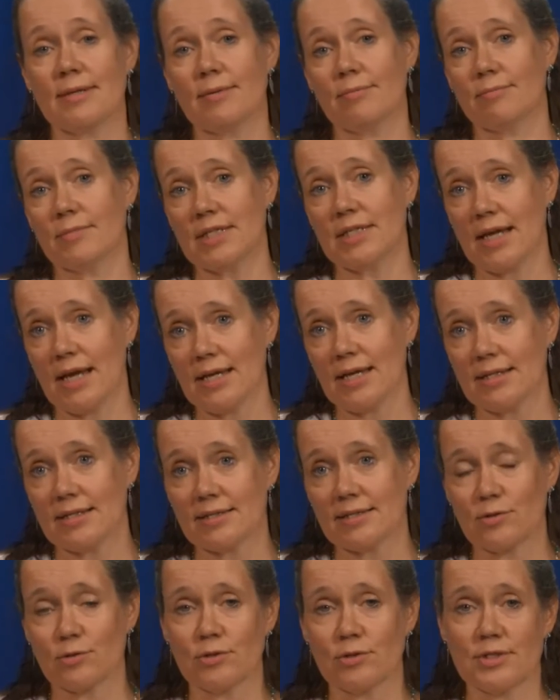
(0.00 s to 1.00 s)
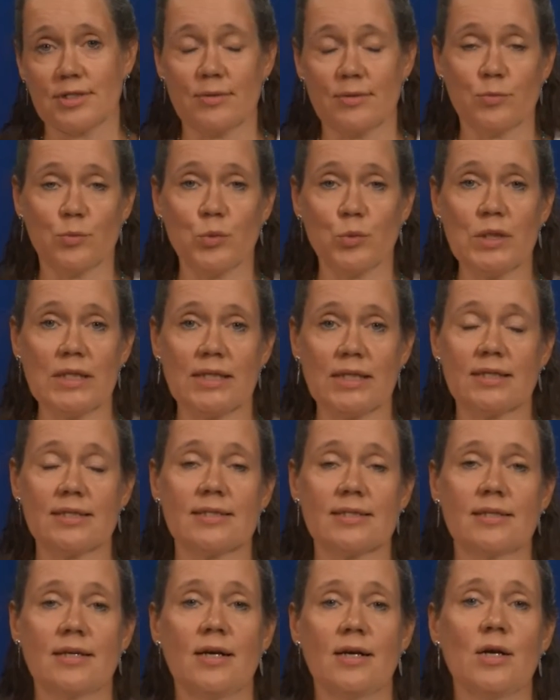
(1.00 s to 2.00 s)
some days or some
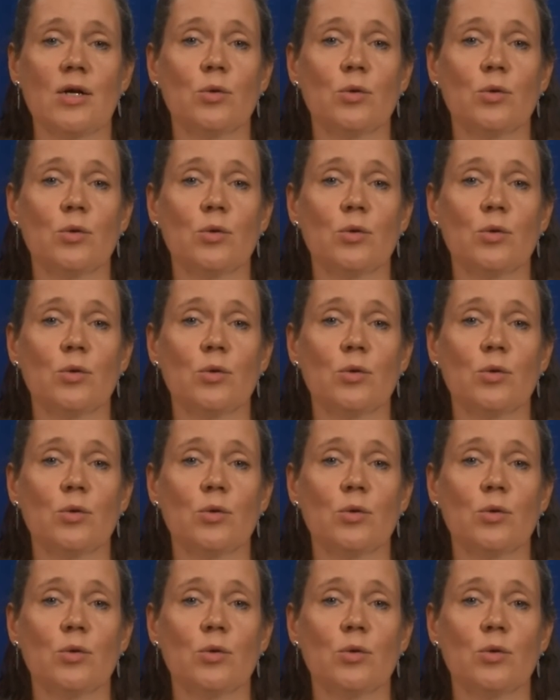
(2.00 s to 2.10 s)
weeks,